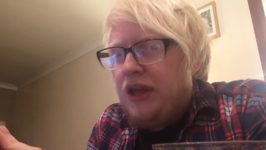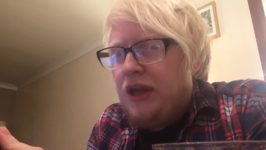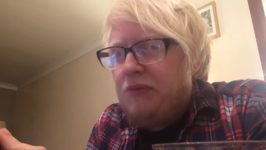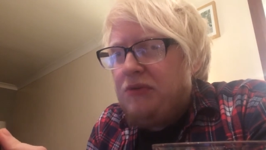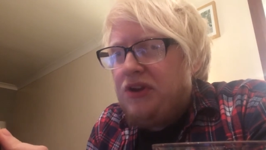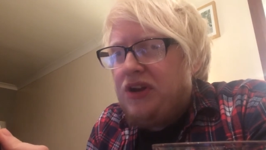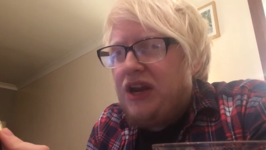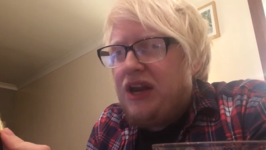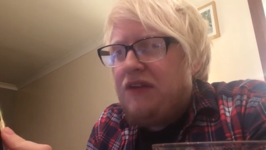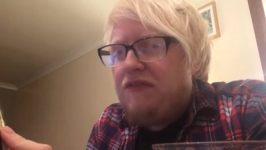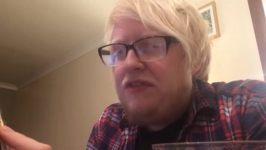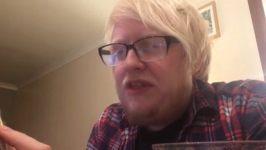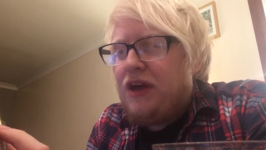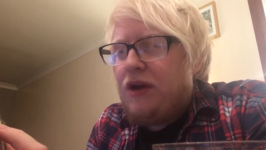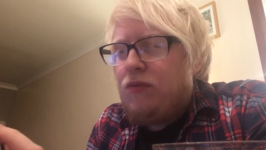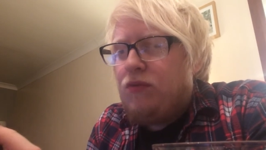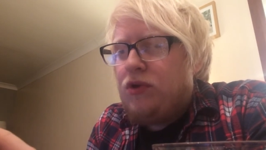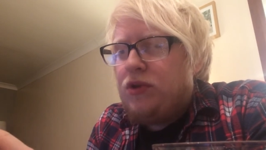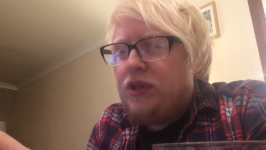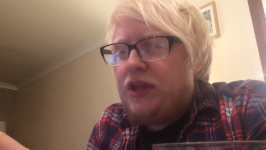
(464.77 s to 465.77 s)
I'm going to give
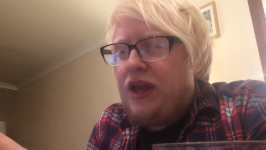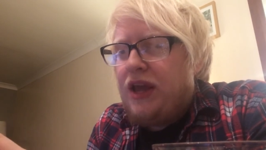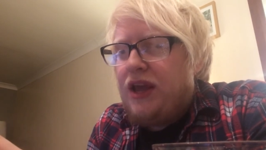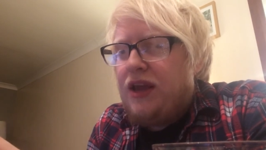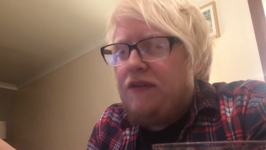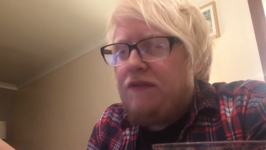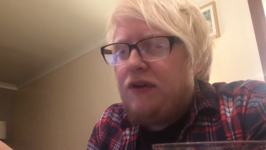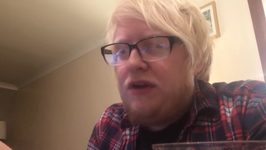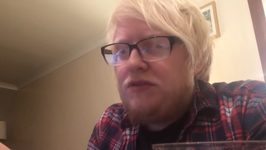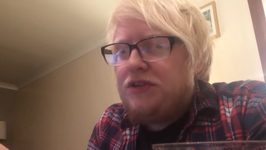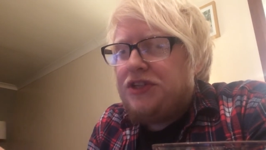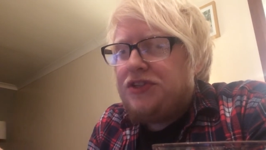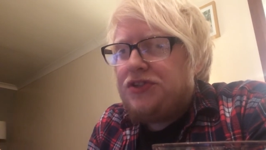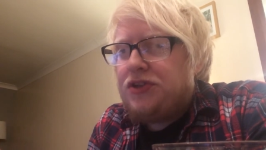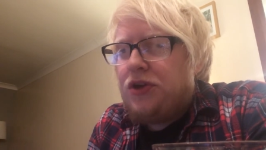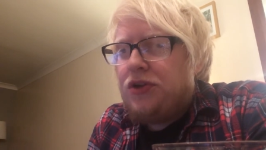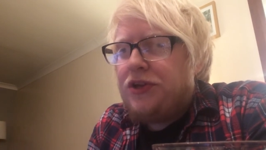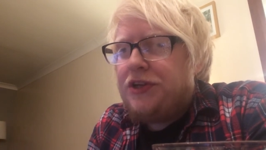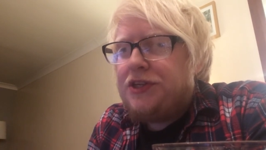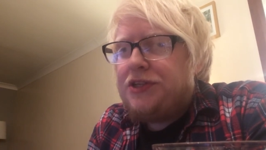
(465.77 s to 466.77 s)
that one a very
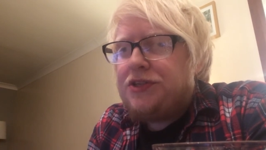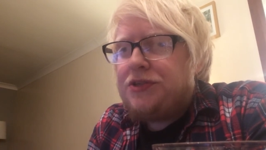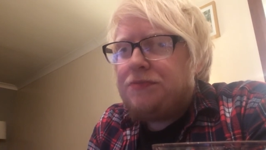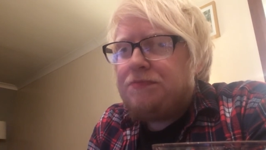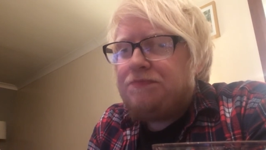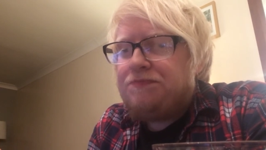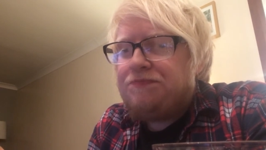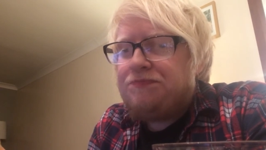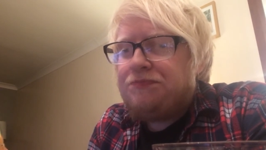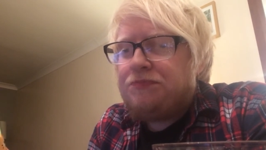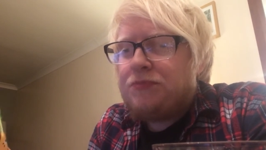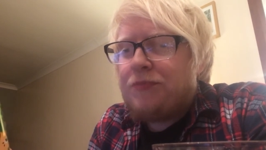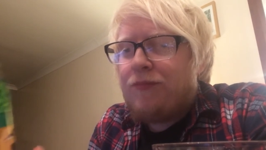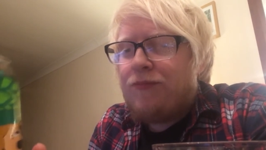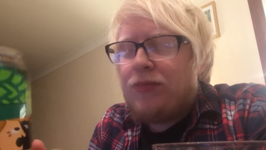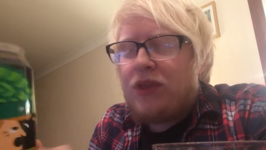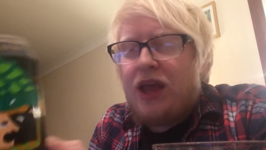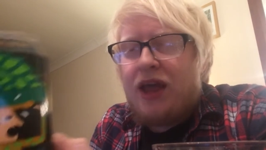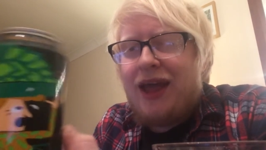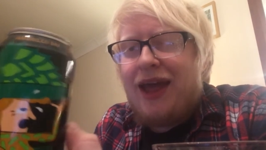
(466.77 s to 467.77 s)
solid
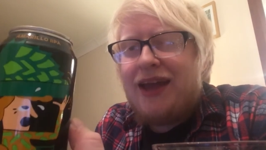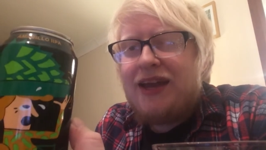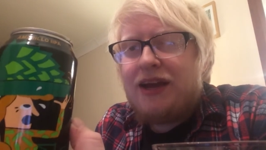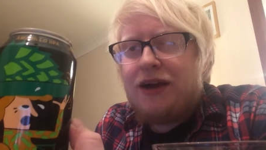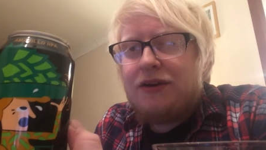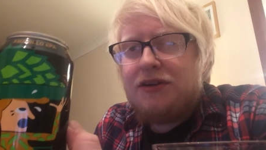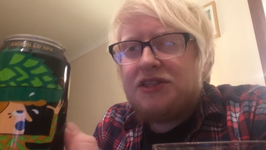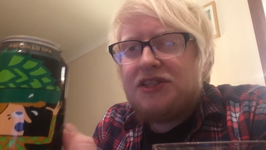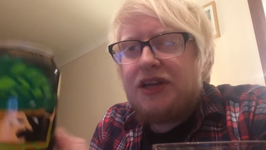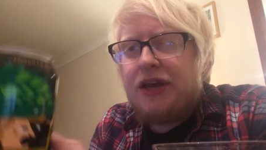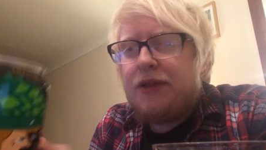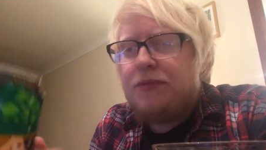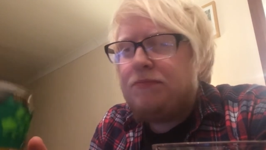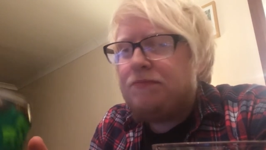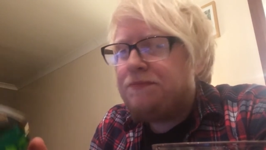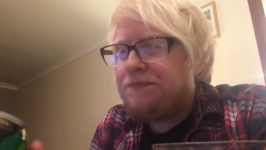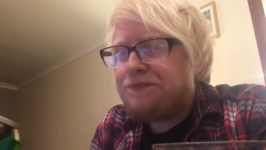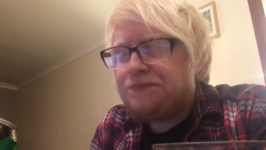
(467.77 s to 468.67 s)
8 out of 10.